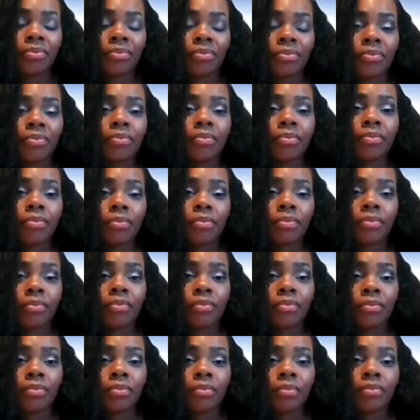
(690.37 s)

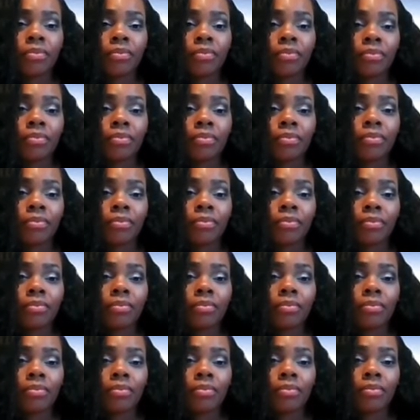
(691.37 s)

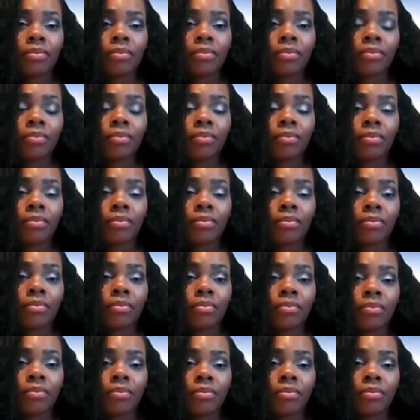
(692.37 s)
(silent)